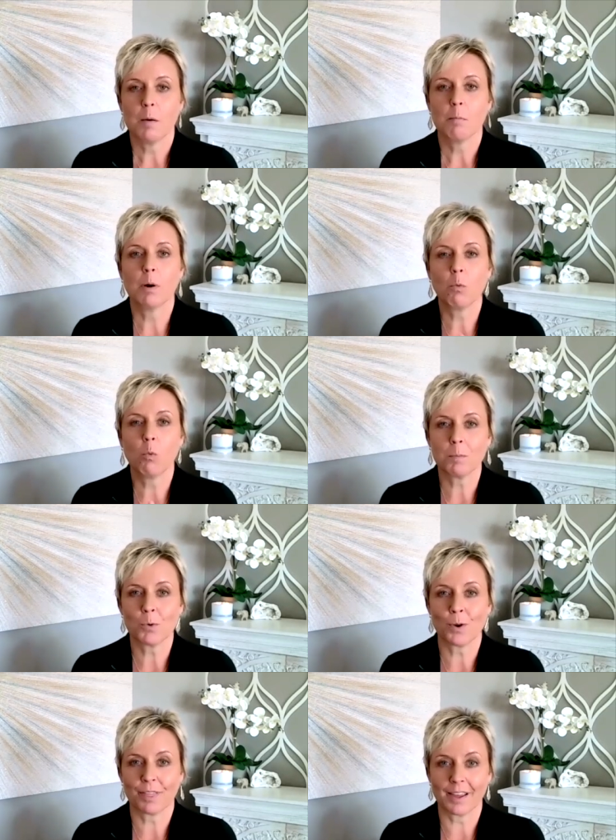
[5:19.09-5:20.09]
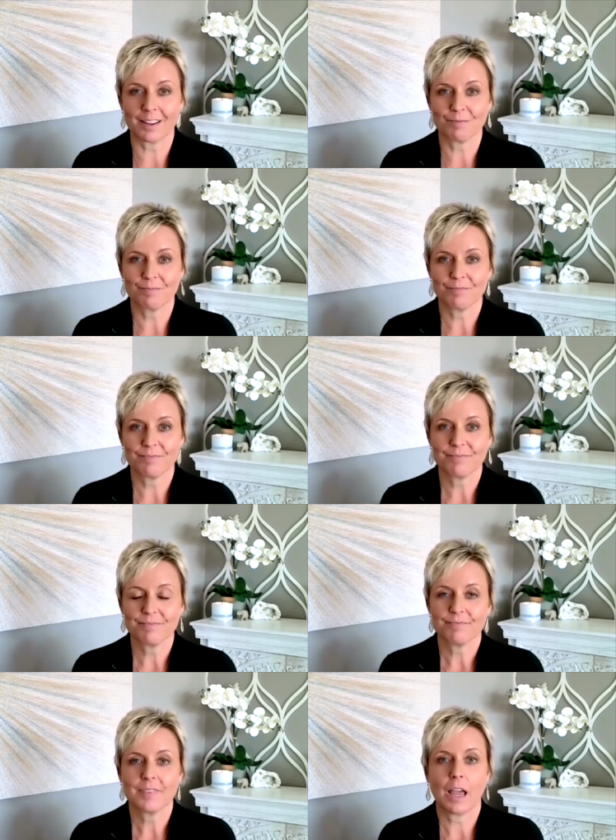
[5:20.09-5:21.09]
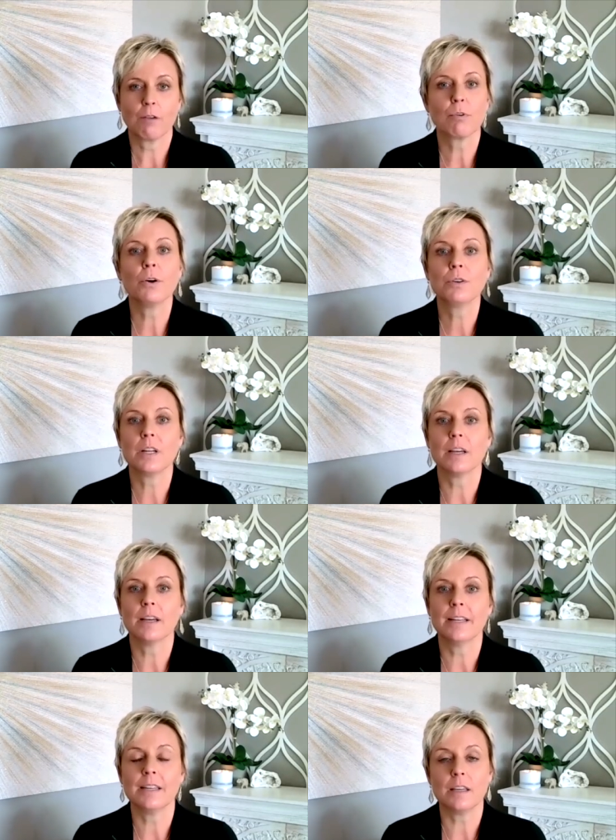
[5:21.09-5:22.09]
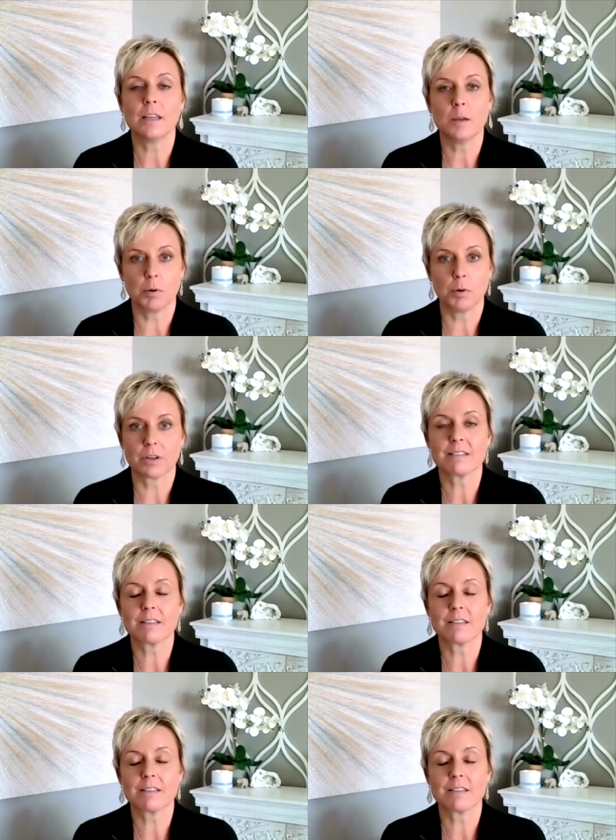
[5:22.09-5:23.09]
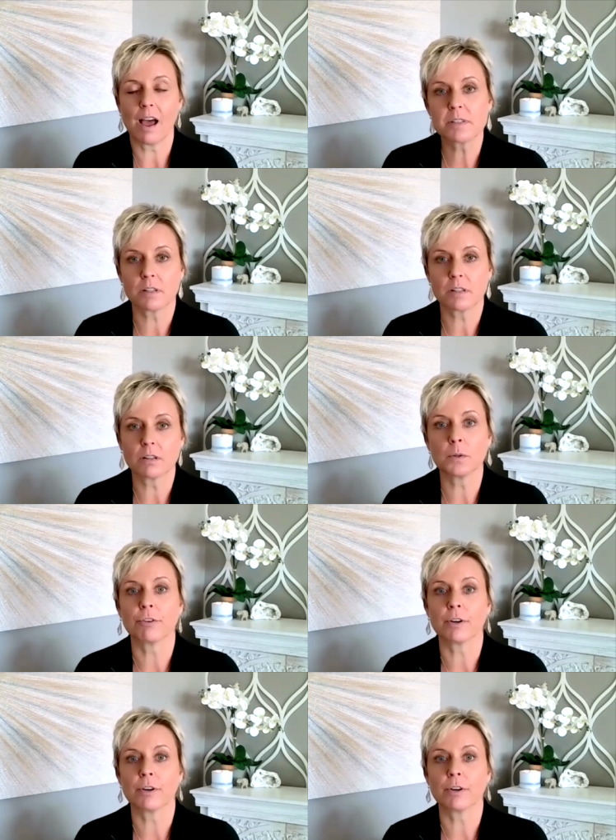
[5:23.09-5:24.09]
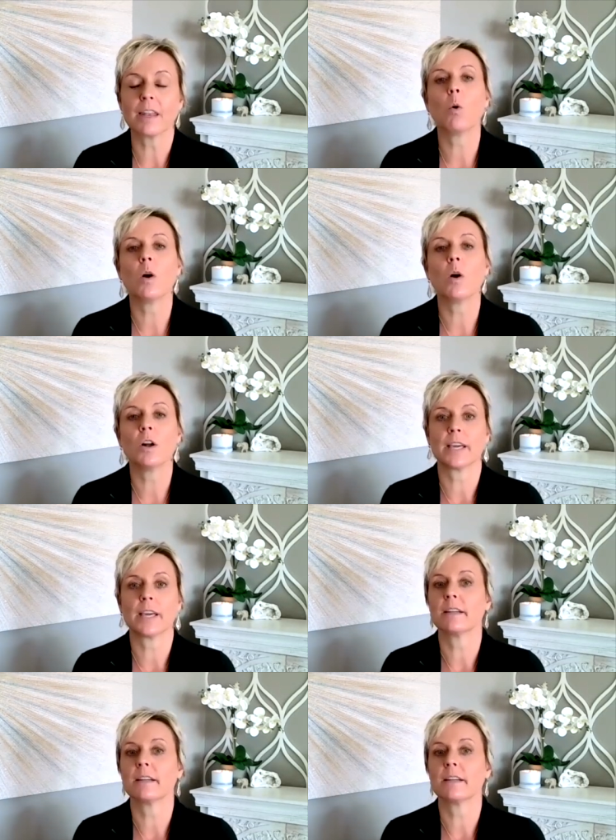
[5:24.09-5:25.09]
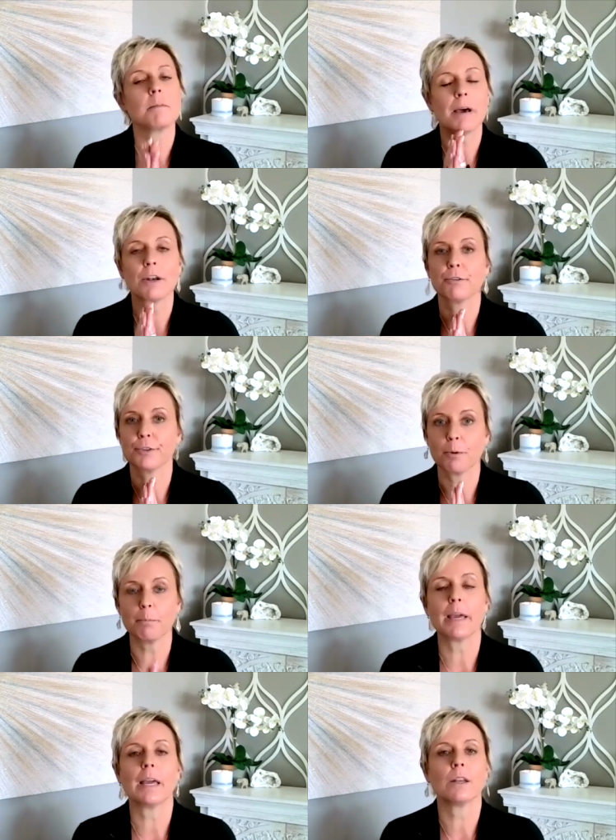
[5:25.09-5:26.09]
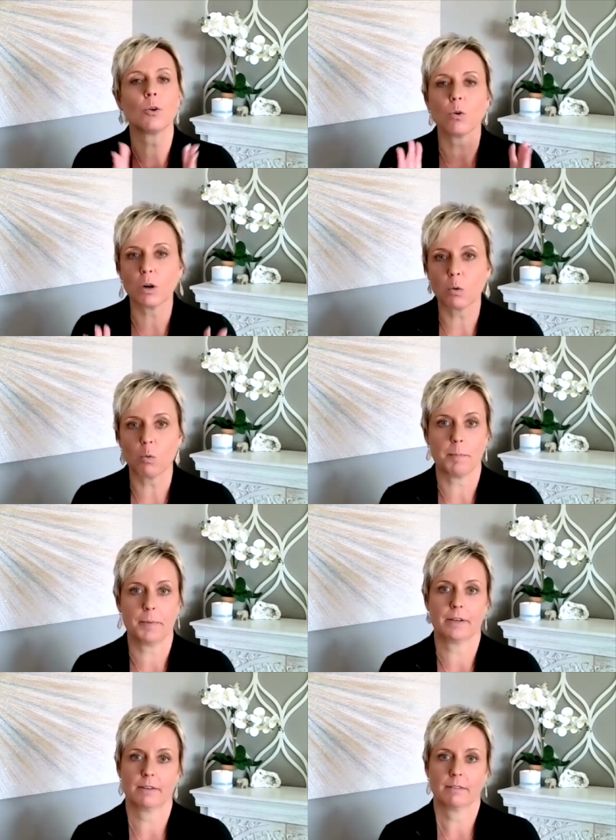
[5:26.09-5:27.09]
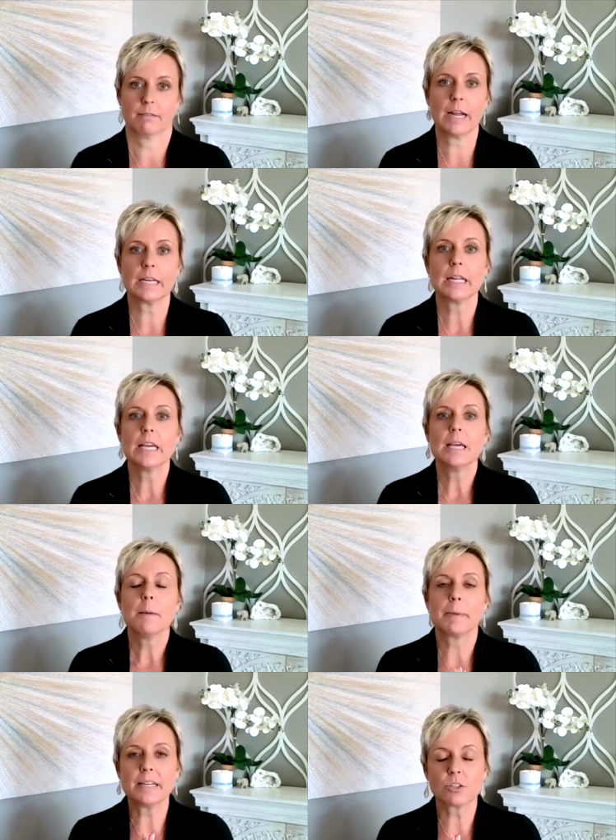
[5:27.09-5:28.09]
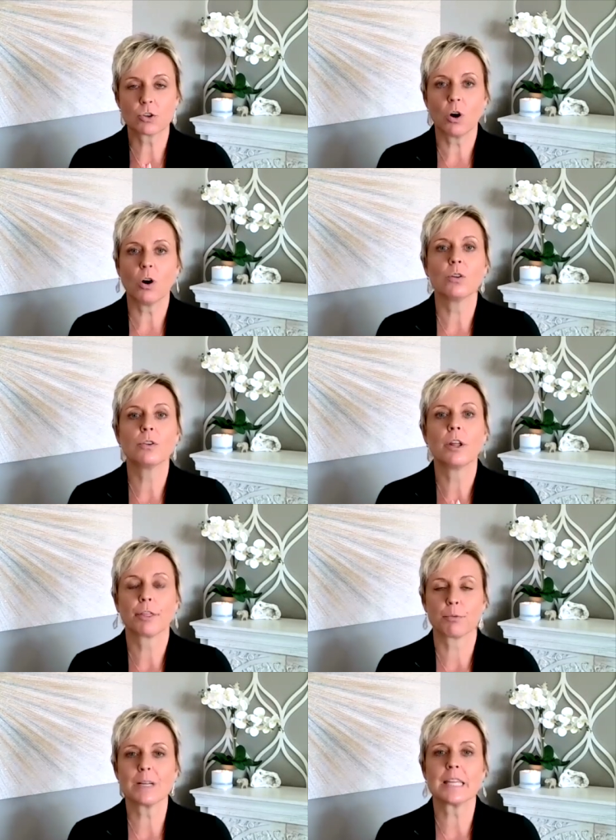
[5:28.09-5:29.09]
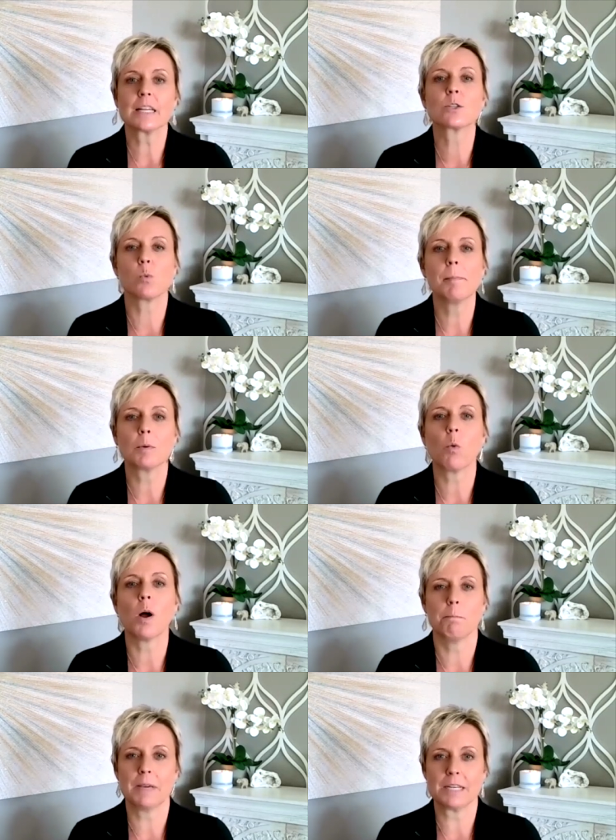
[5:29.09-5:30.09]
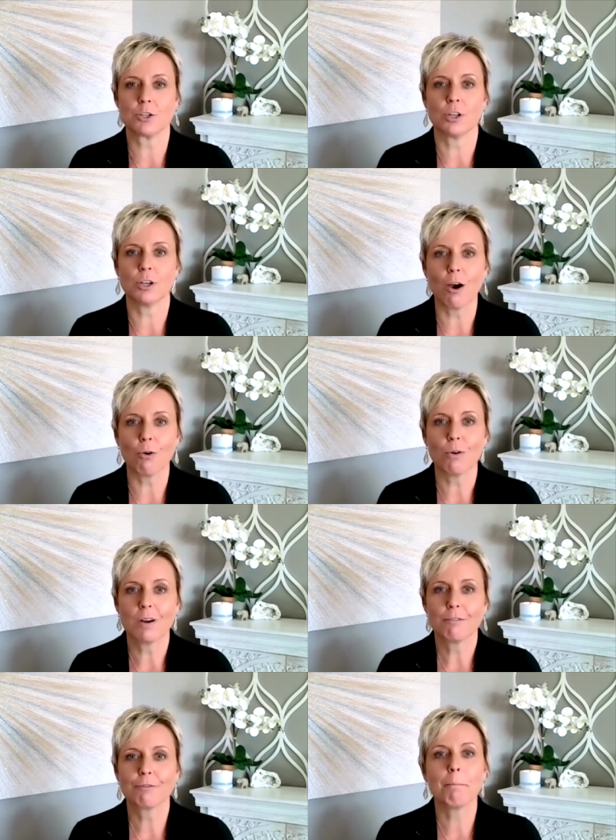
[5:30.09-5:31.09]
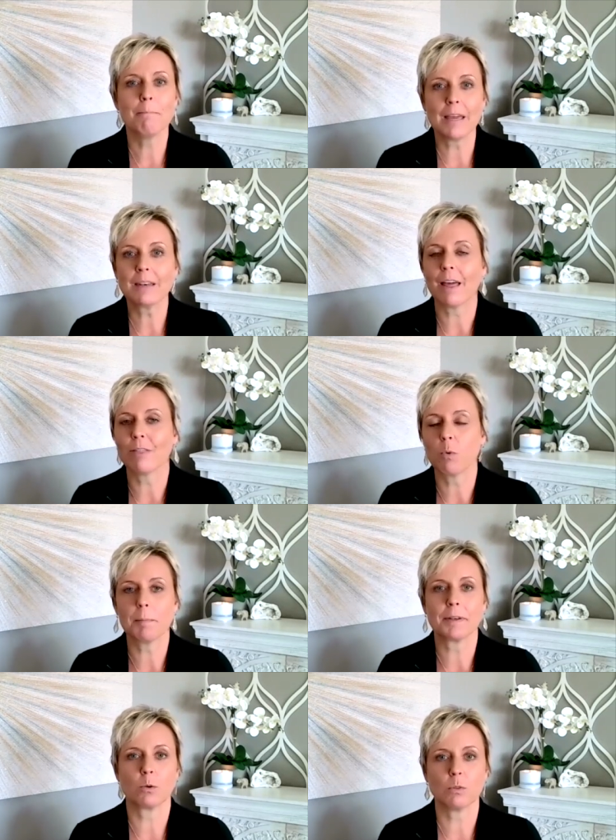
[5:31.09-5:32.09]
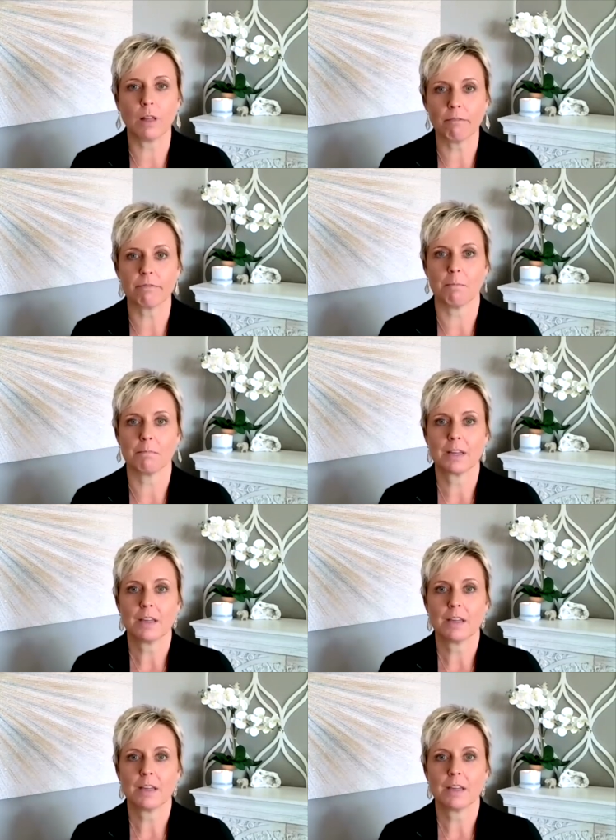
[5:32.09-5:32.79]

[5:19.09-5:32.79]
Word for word: But one more thing. I wrote an ebook that is absolutely free that I want you to get. It doesn't matter if you're a man or a woman, right? But it is called 3 Things Women Want Men to Know for Men and the Women Who Love Them.